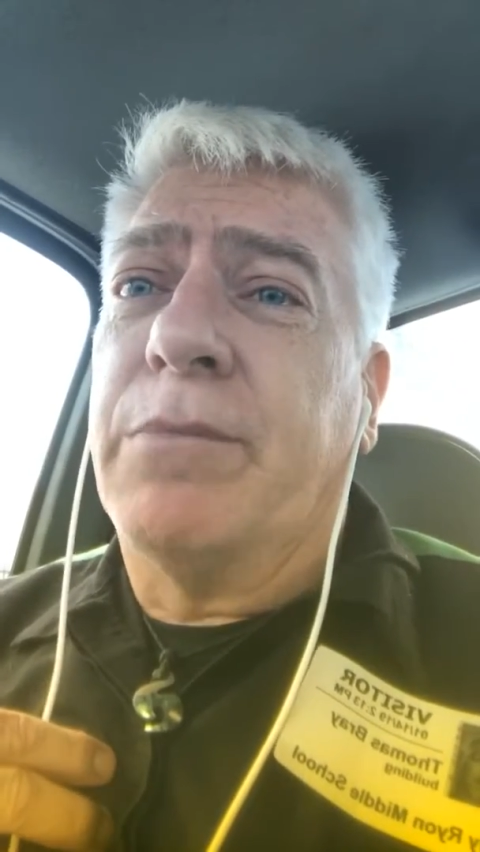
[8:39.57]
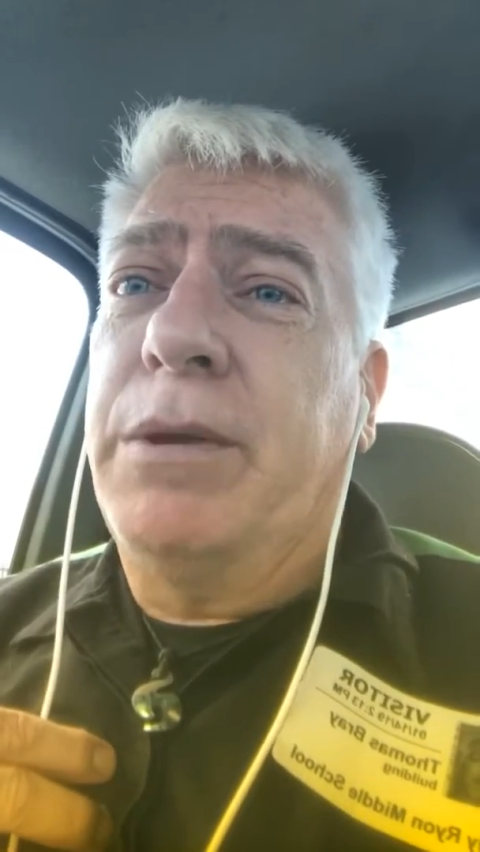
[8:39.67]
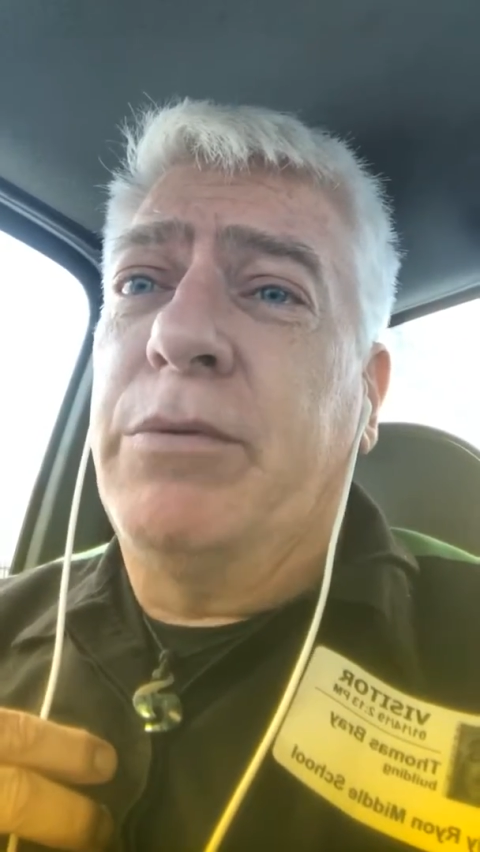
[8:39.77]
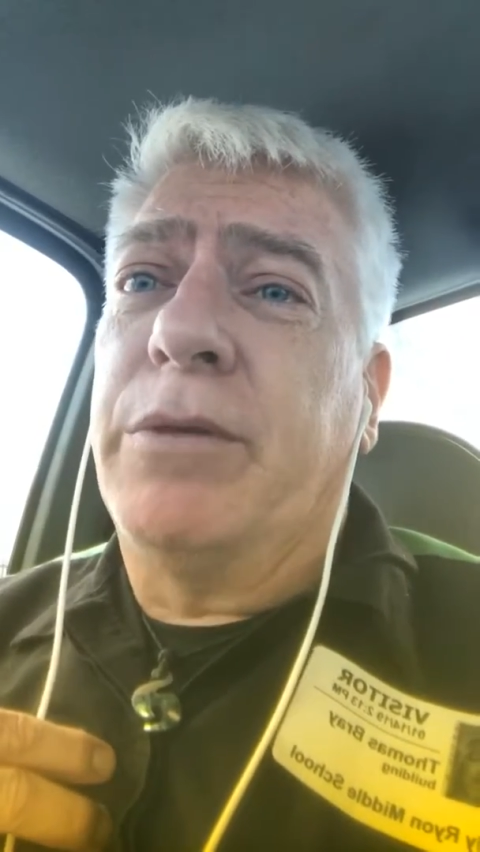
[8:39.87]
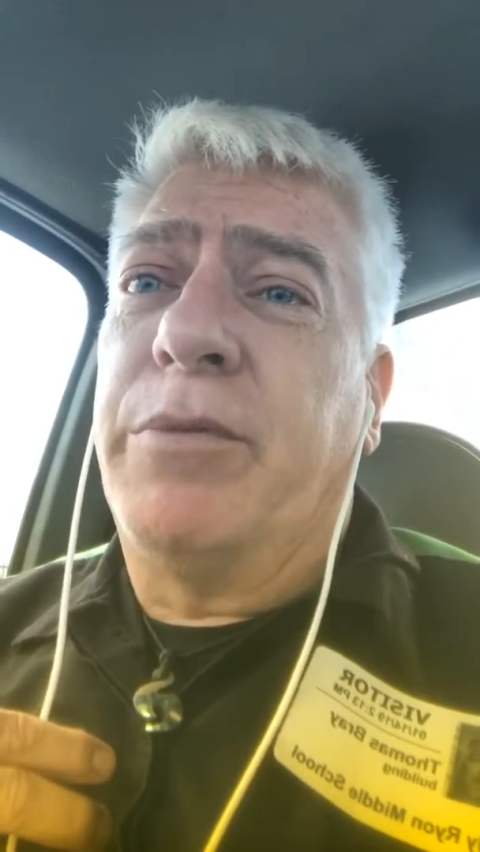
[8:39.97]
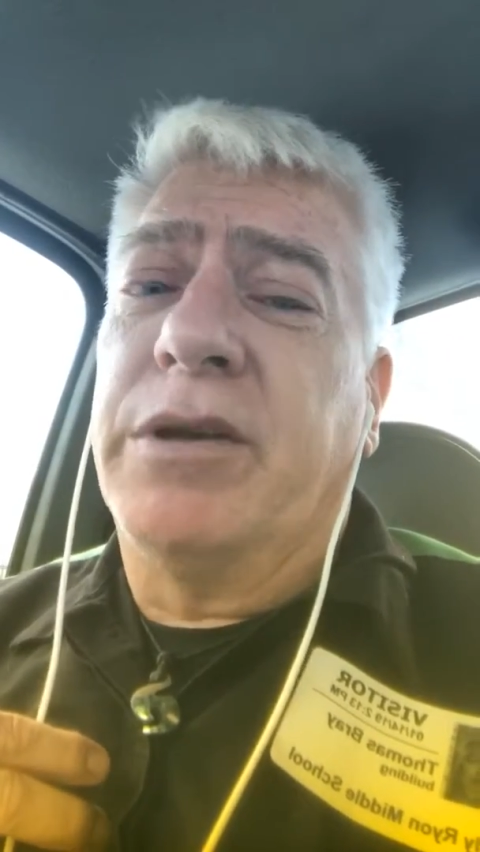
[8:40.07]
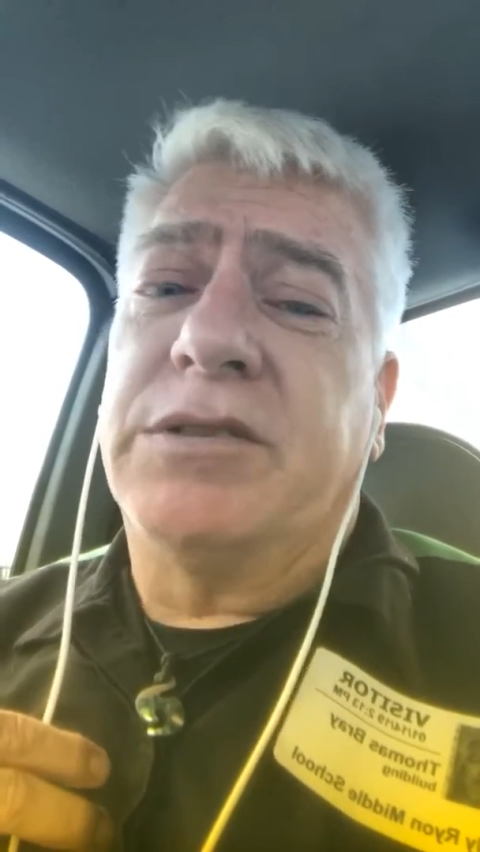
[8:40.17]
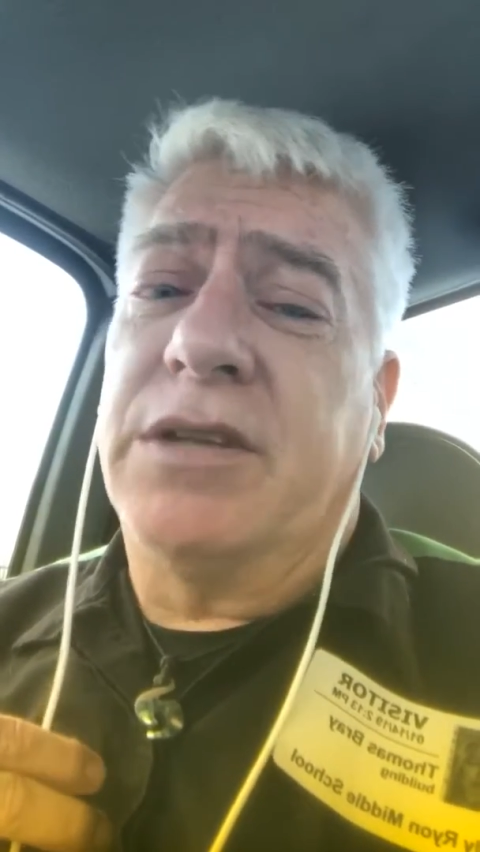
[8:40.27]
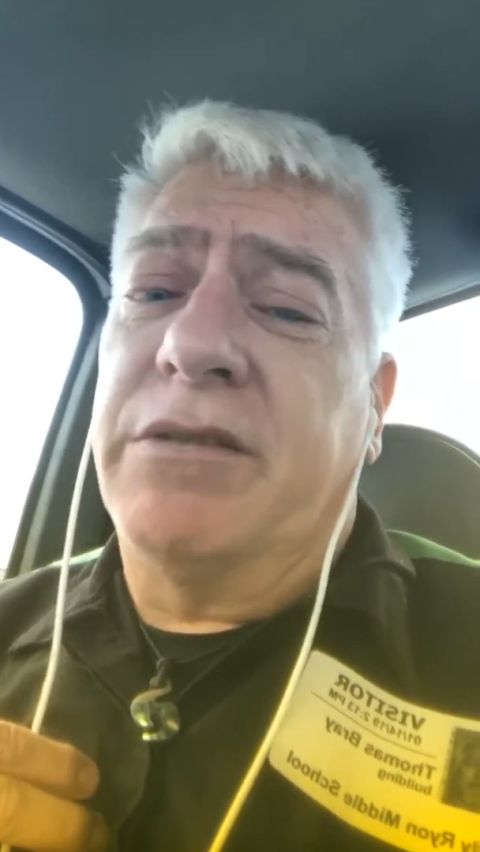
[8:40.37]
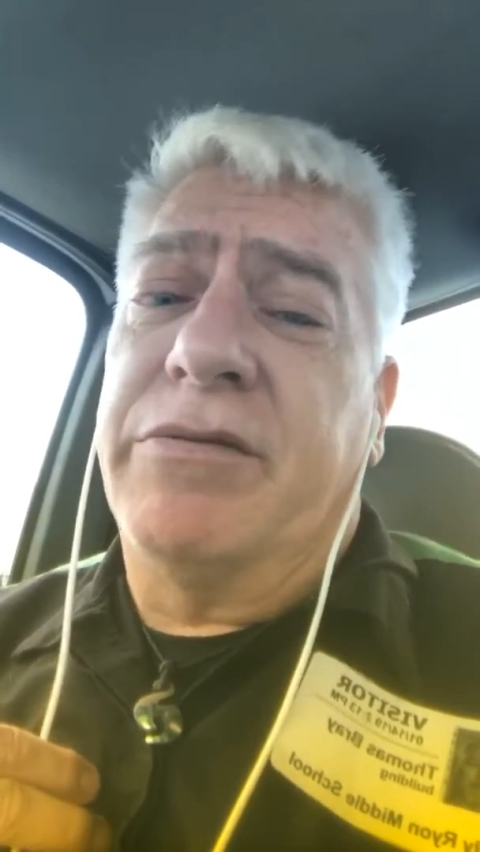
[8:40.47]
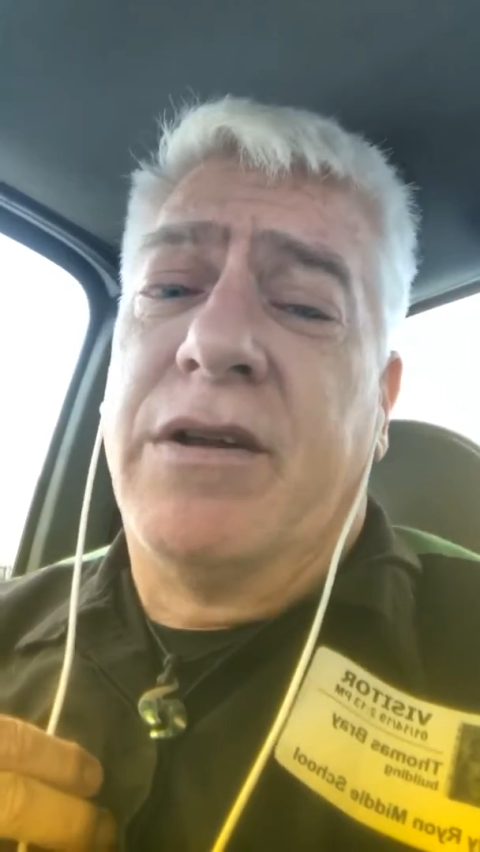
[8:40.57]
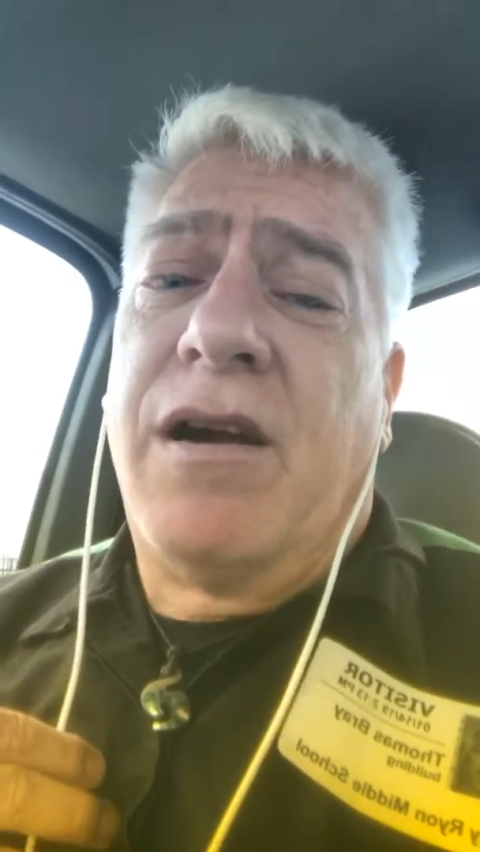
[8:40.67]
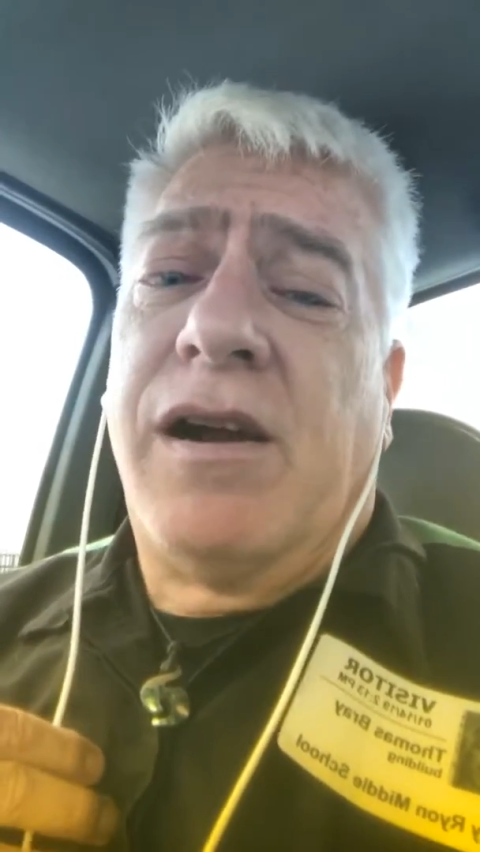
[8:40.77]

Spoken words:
people that bring stuff